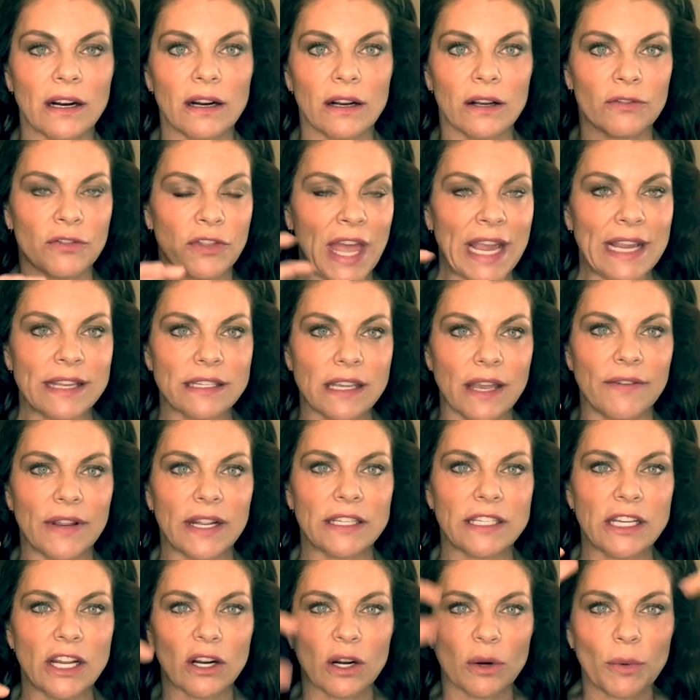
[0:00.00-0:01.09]
Thanksgiving
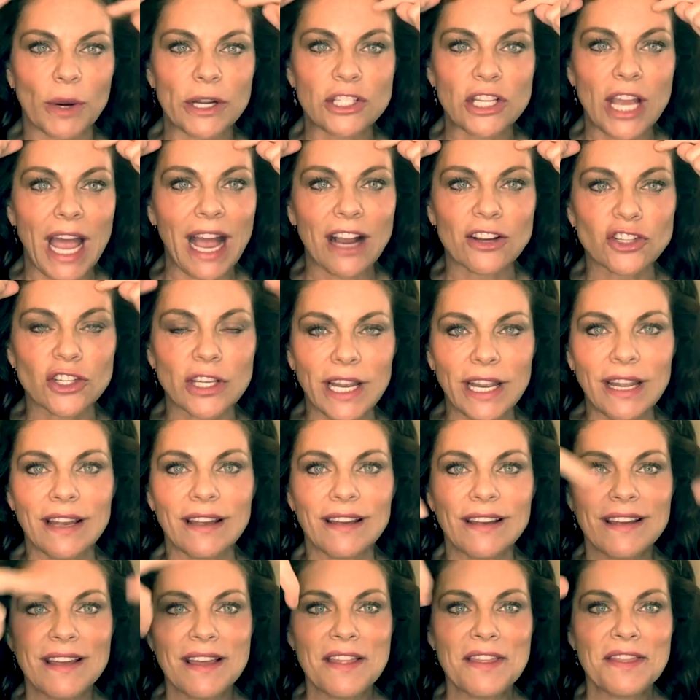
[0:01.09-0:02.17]
dinner, which actually
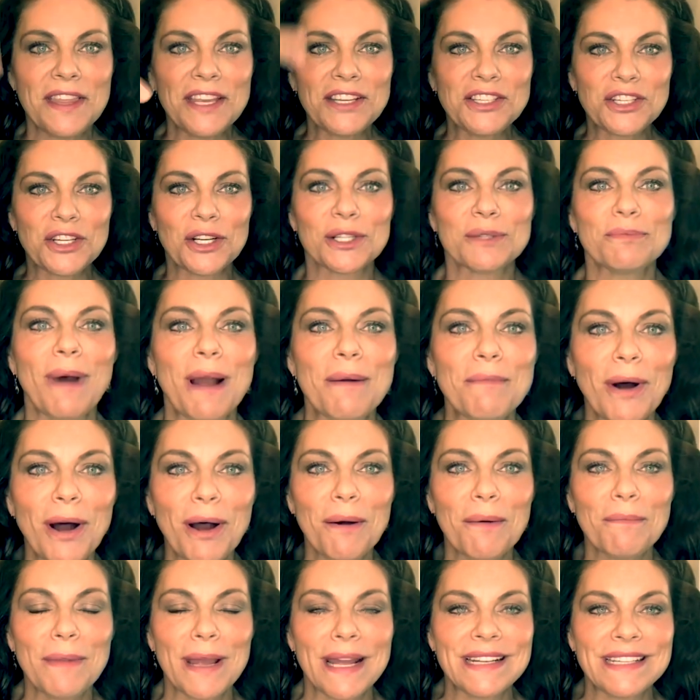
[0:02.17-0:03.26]
this year's my
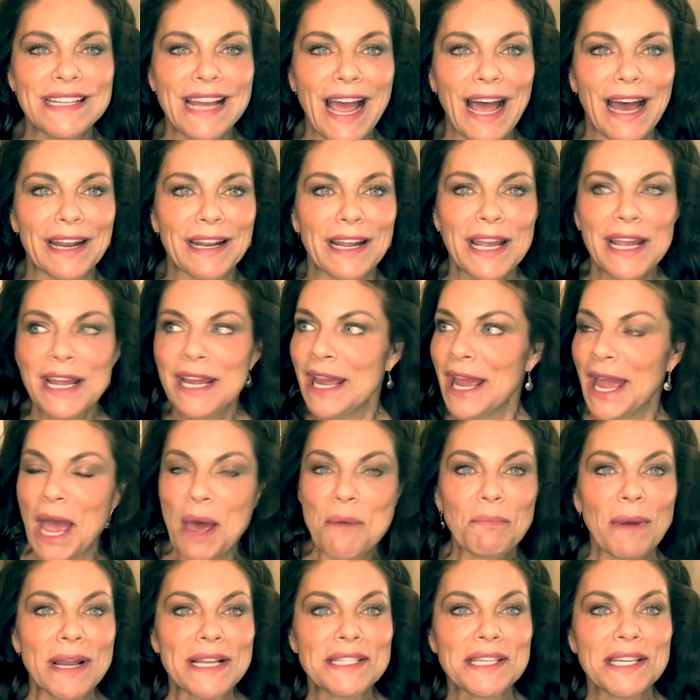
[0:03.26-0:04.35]
mom and dad and
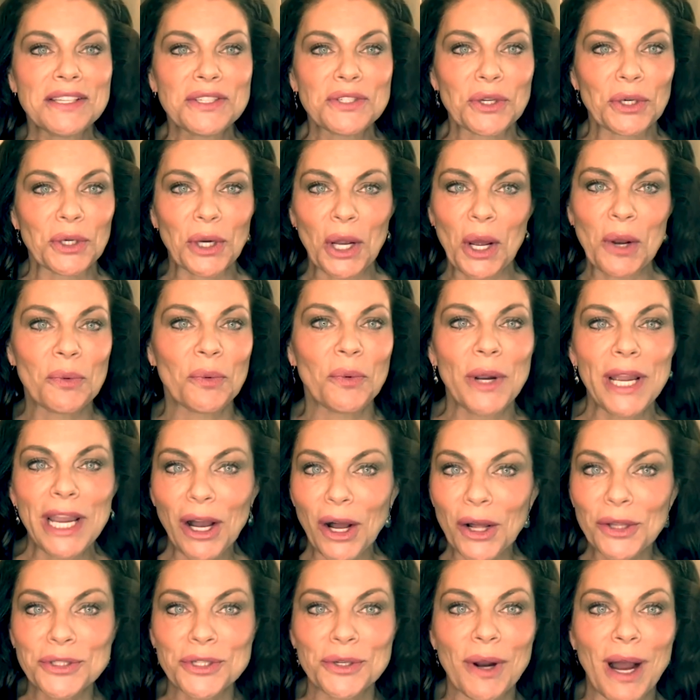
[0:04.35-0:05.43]
my sister, and we all
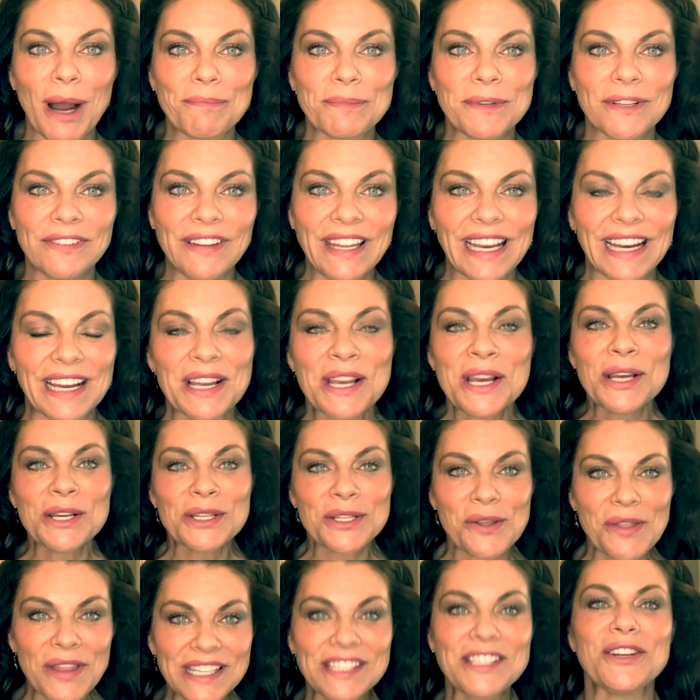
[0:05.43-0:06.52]
do Optavia. So
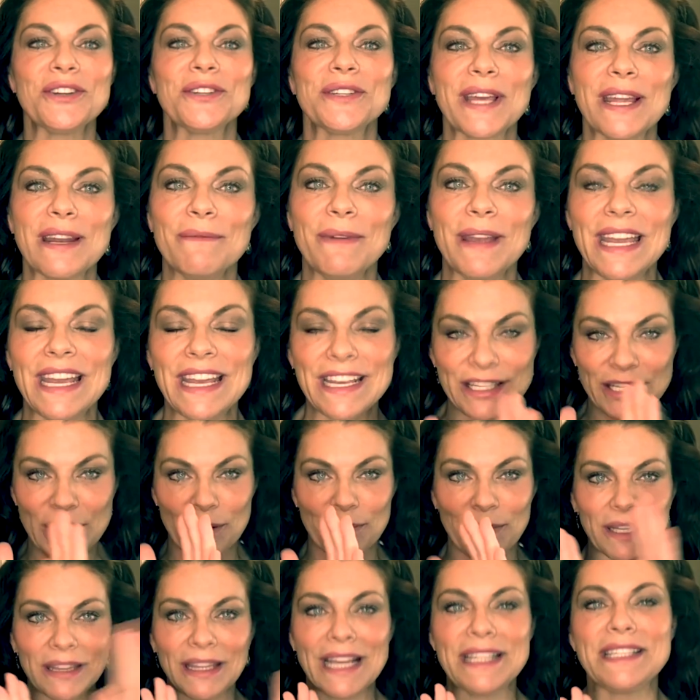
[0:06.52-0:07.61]
this year's gonna be easier,
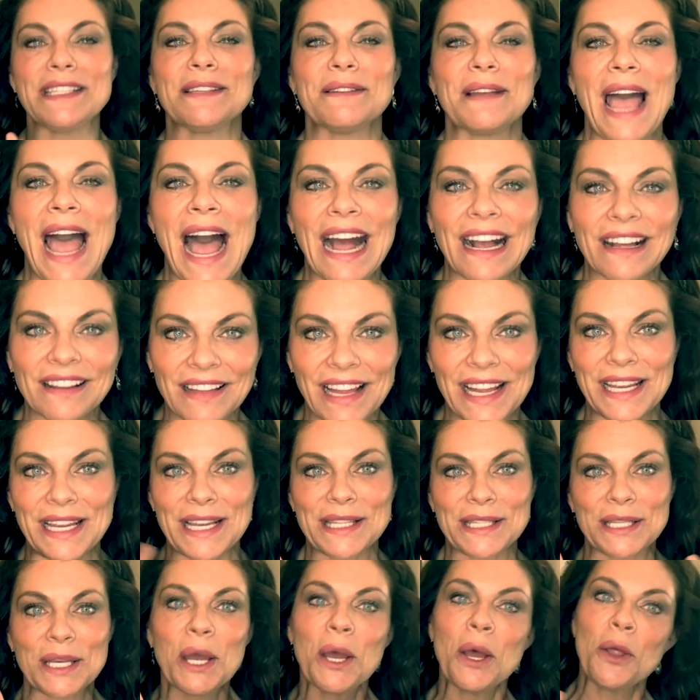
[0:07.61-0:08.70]
but let's act like it's
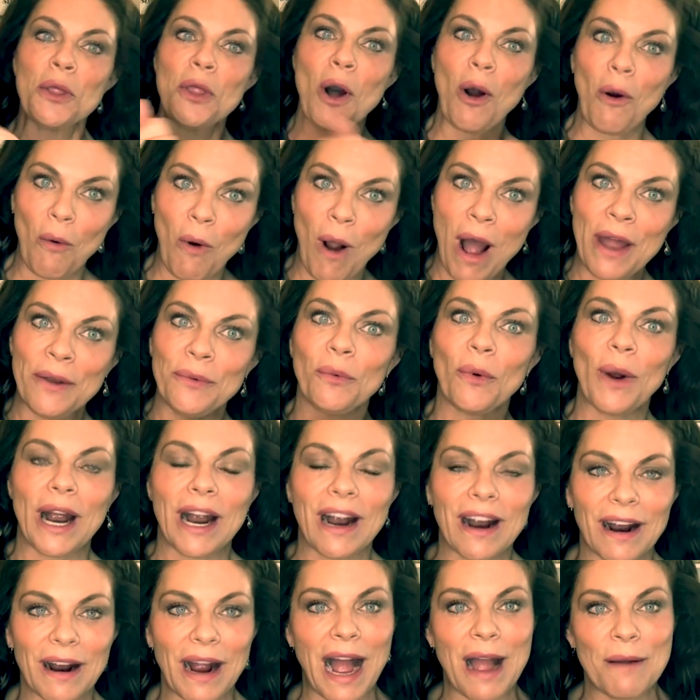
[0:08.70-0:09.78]
the one
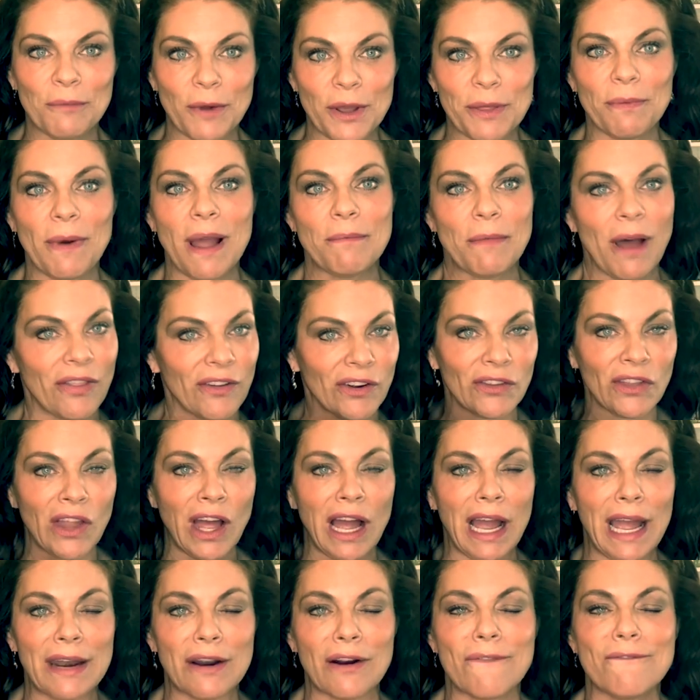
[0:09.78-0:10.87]
where I'm with my mother-in-law
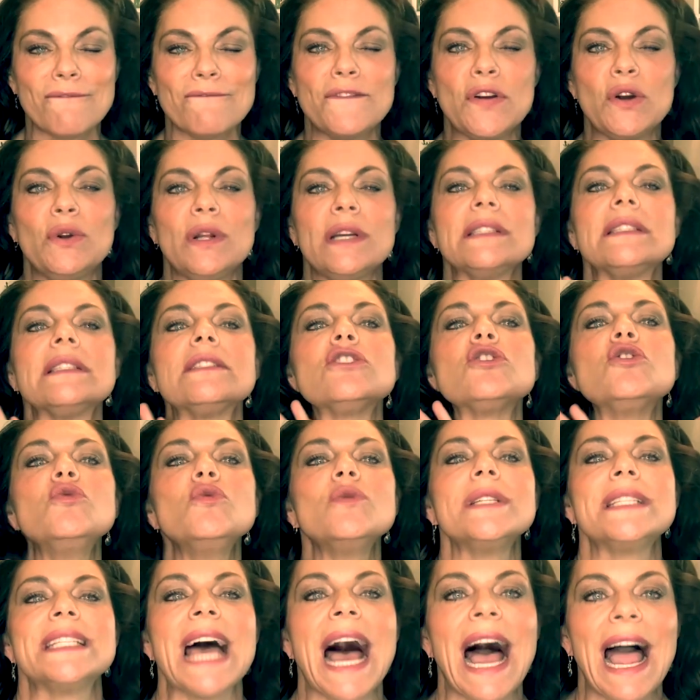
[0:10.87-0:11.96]
and our food is to
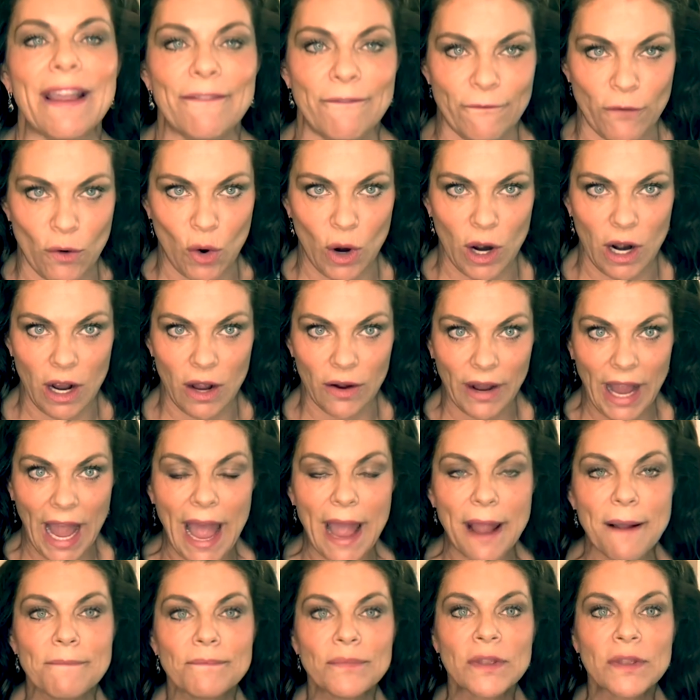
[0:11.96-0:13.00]
die for, okay?